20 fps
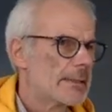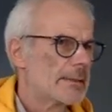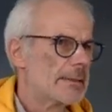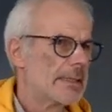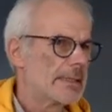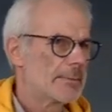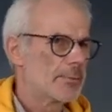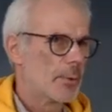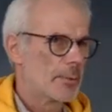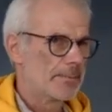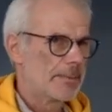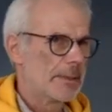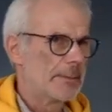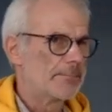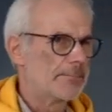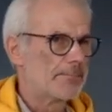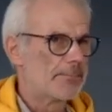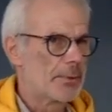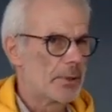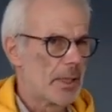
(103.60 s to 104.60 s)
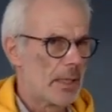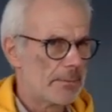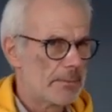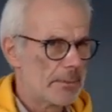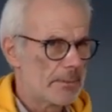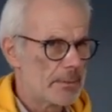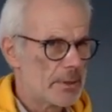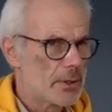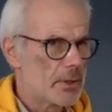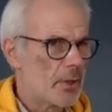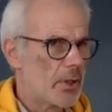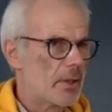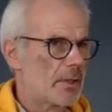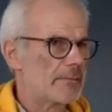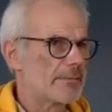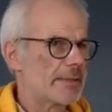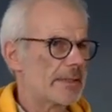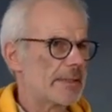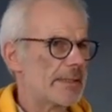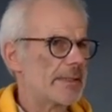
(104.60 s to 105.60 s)
This would be problem
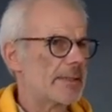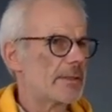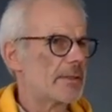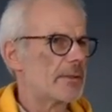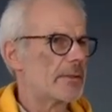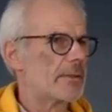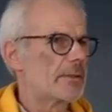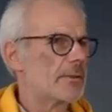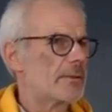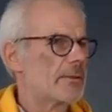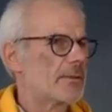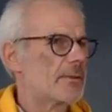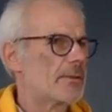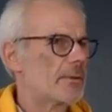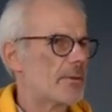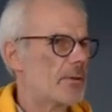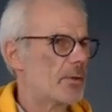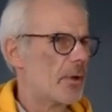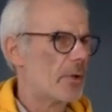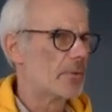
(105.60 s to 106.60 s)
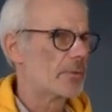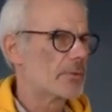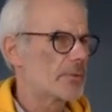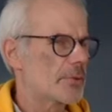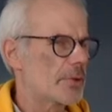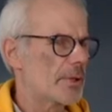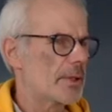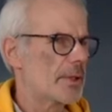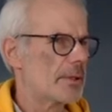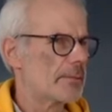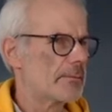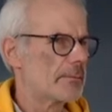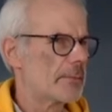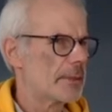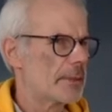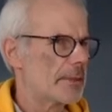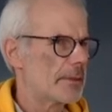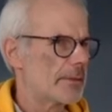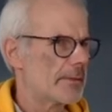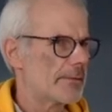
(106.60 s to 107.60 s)
solving in a long
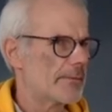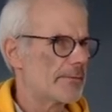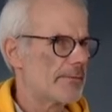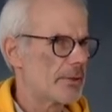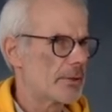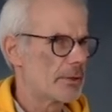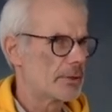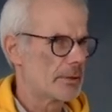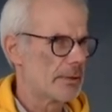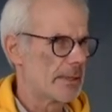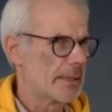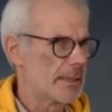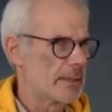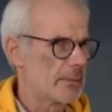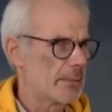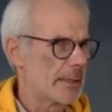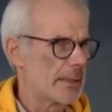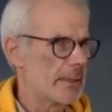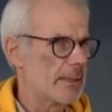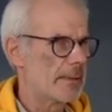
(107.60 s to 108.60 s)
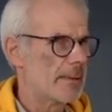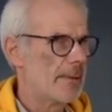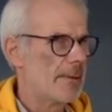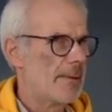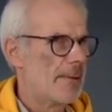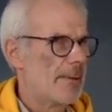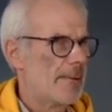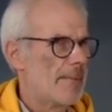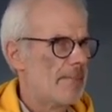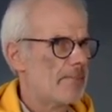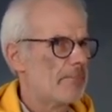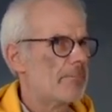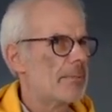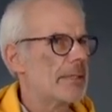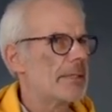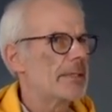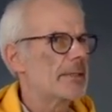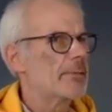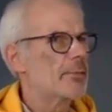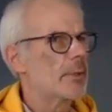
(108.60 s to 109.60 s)
term version as well,
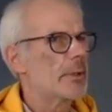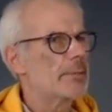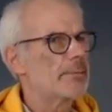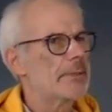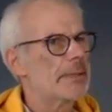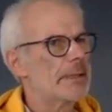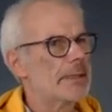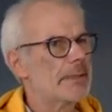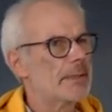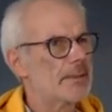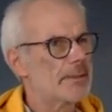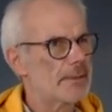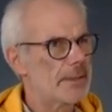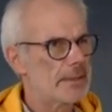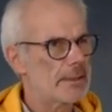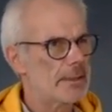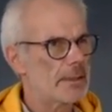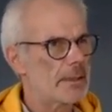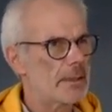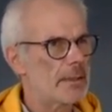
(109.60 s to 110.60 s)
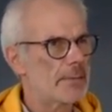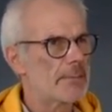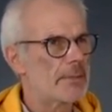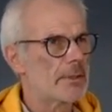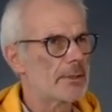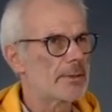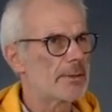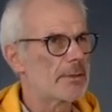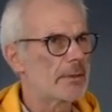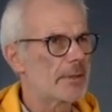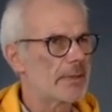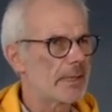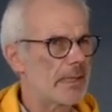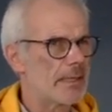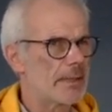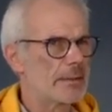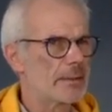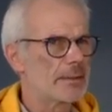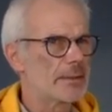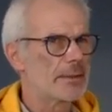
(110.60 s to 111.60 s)
but it would be critical about the
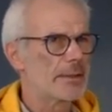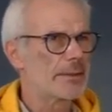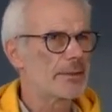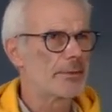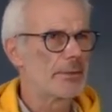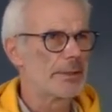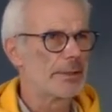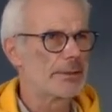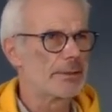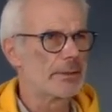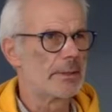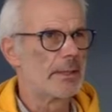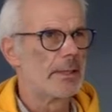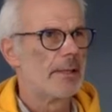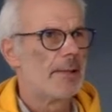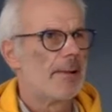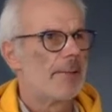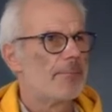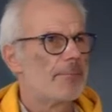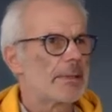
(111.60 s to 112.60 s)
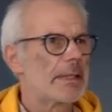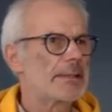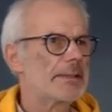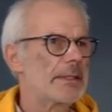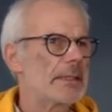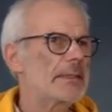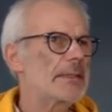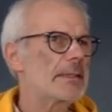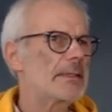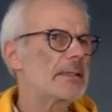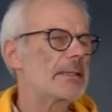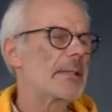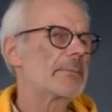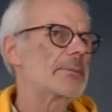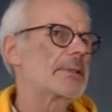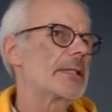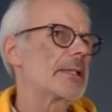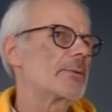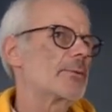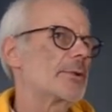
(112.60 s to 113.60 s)
current situation. And this is
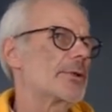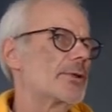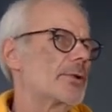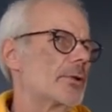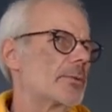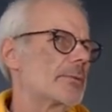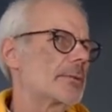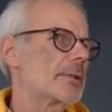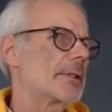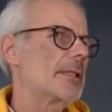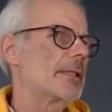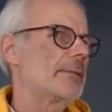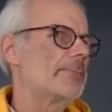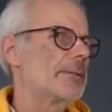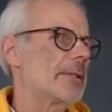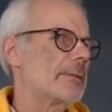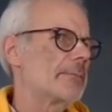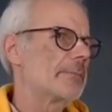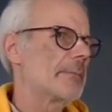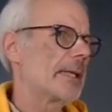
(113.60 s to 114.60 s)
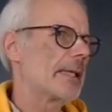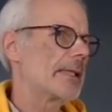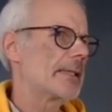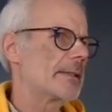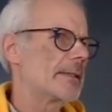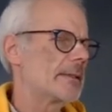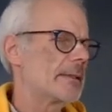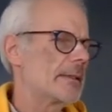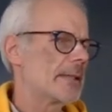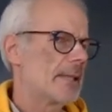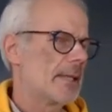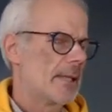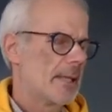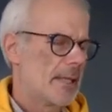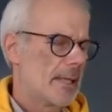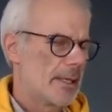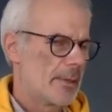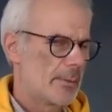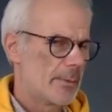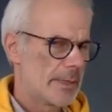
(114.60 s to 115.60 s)
something we should keep in mind
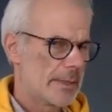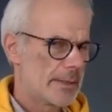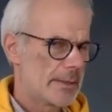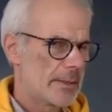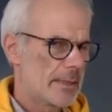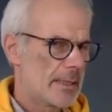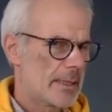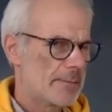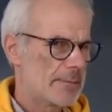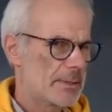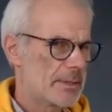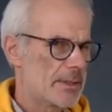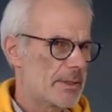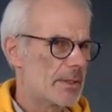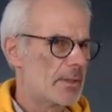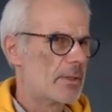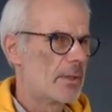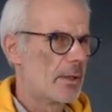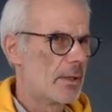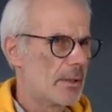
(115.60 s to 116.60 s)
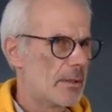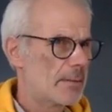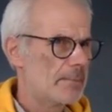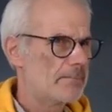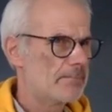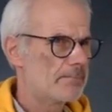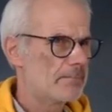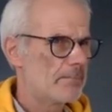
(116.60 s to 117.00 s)
when it comes to law